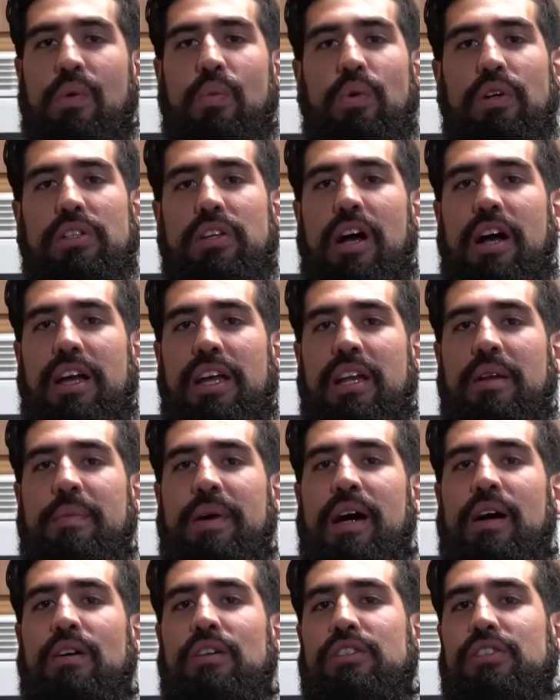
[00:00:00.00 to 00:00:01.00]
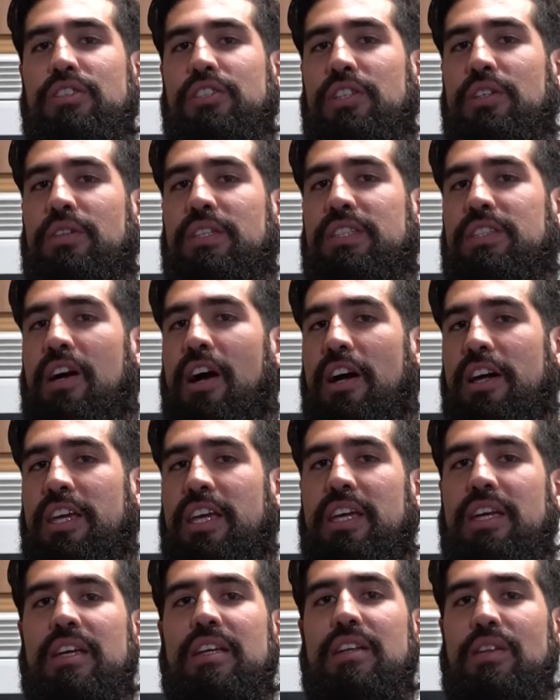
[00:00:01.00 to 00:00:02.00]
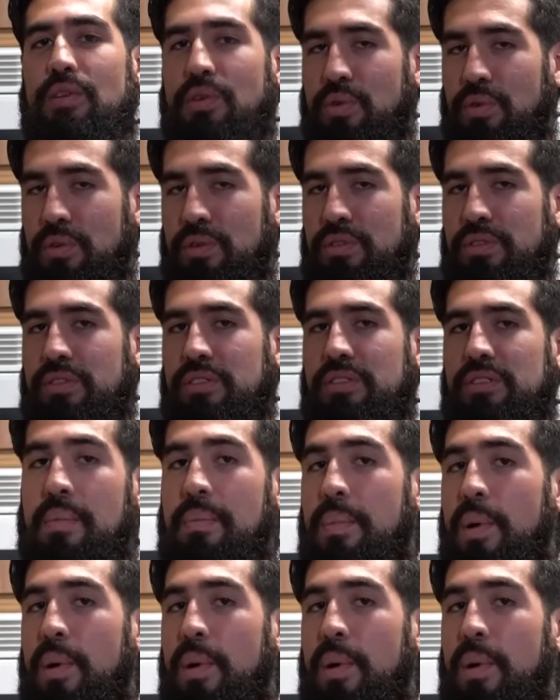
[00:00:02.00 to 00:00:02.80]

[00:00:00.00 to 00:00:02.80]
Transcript: We're talking about shirataki noodles.